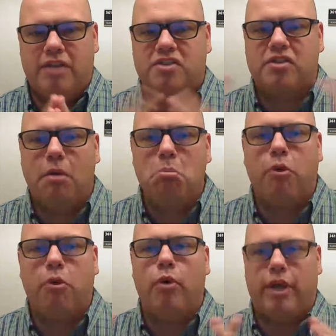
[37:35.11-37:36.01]
At some
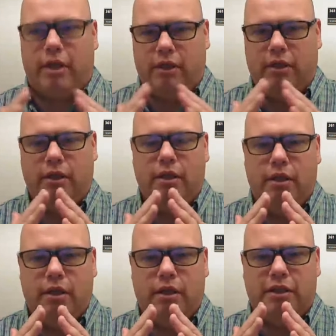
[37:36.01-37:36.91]
point,
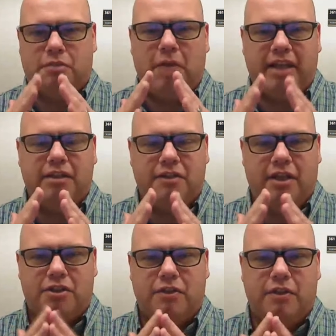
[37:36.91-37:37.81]
it's my
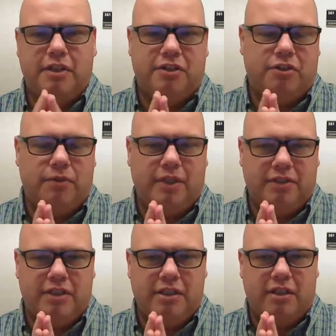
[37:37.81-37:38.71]
contention that these two
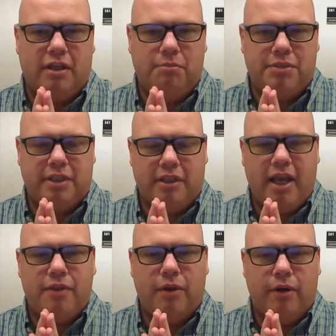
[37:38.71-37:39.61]
things need to come
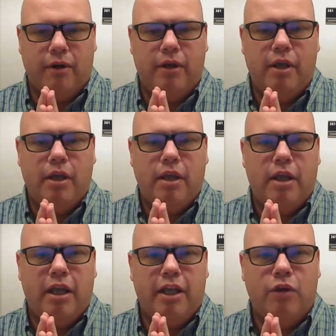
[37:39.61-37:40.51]
together
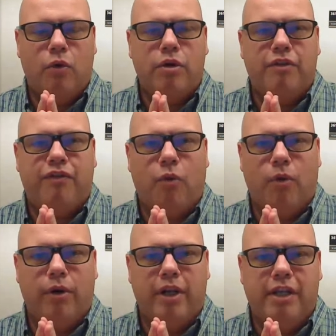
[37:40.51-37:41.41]
in order
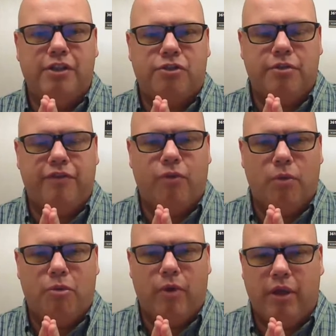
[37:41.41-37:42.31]
for Industry
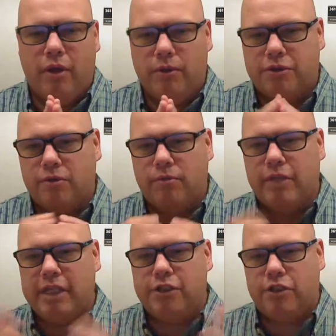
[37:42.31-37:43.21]
4.0 to
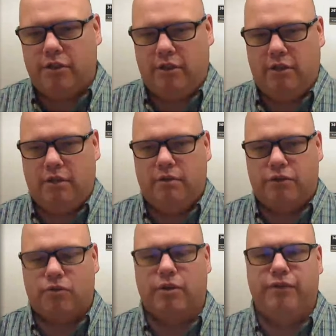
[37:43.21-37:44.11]
reach
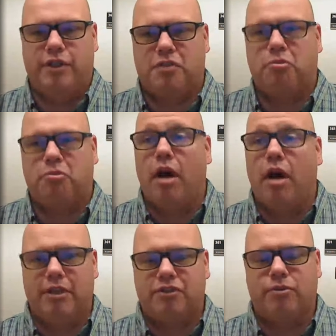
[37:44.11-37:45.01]
sort of its
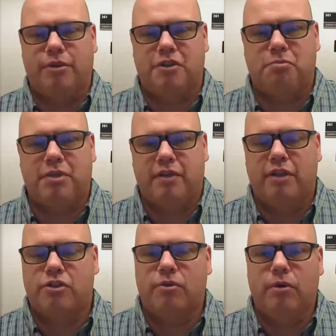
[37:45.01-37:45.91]
promise or its
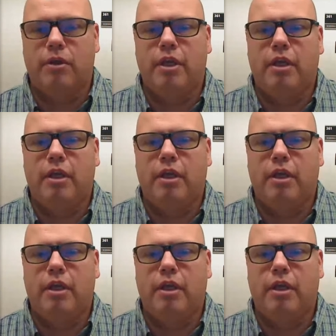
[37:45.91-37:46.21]
potential.